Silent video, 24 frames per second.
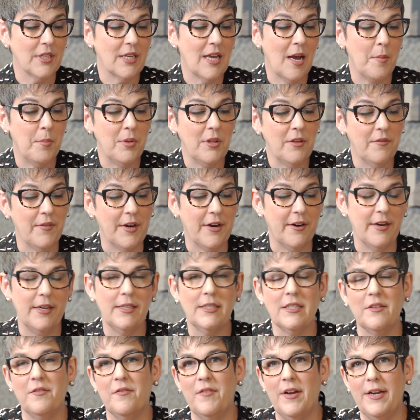a couple of
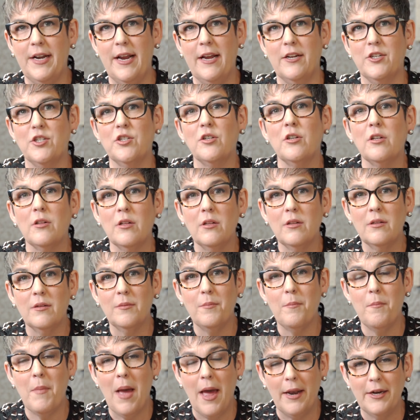areas of financial
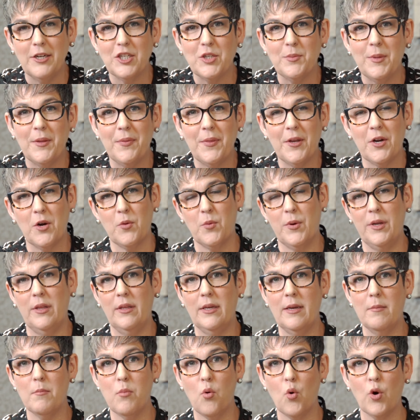management that are
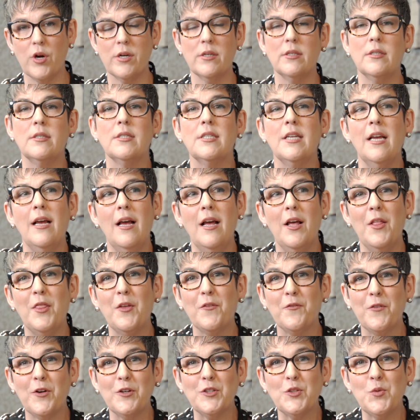really important.
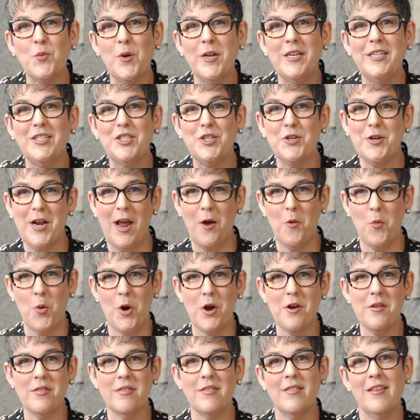The first one is your net
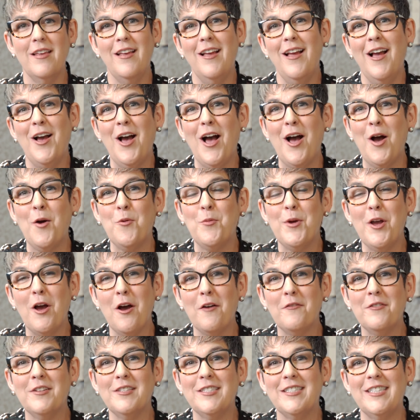worth. We
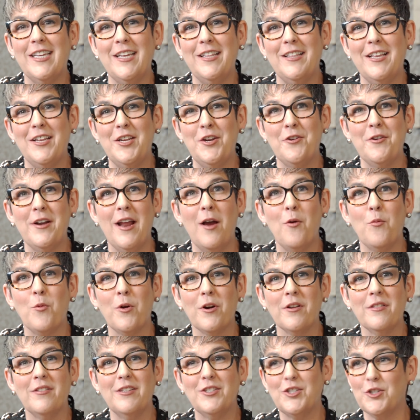often say that your net
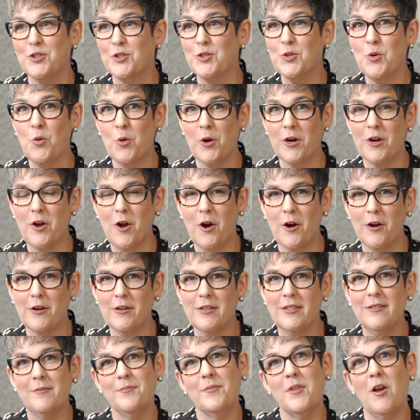worth is your
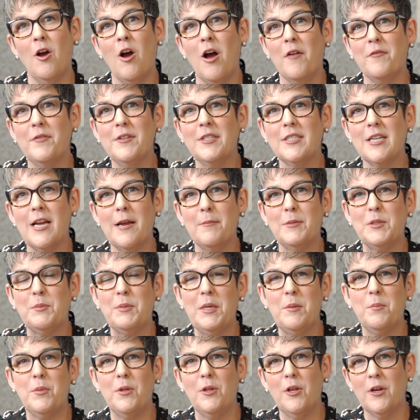scorecard. Oftentimes
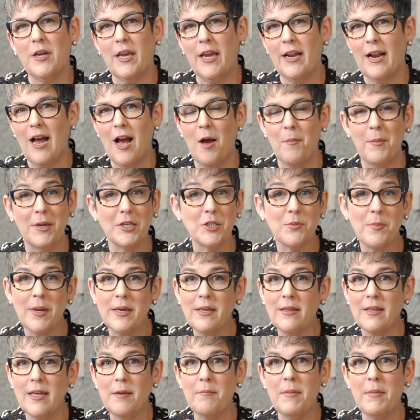people look at how much
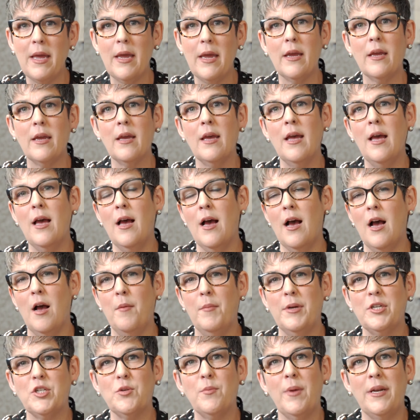money they make, how
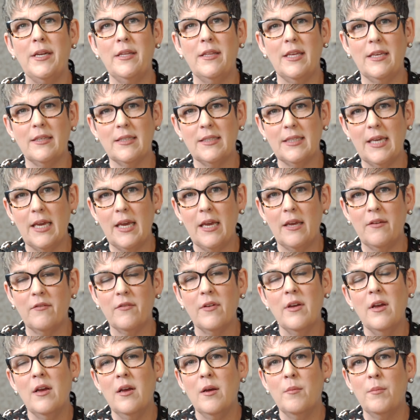much money they save,
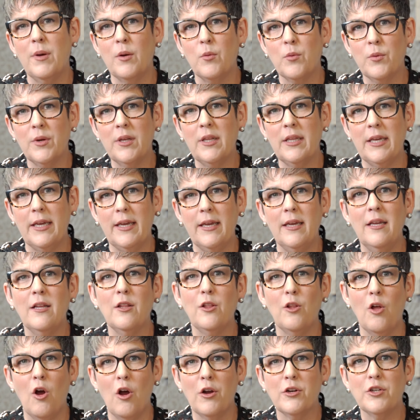but really
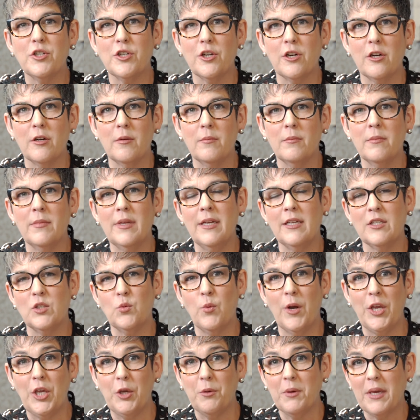long term it's
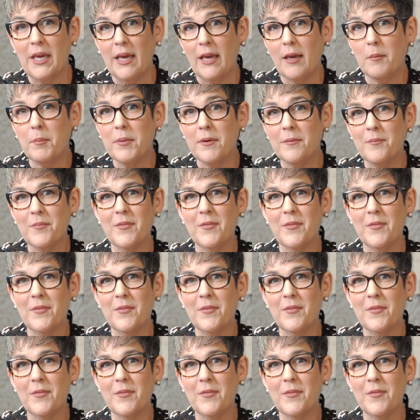what you keep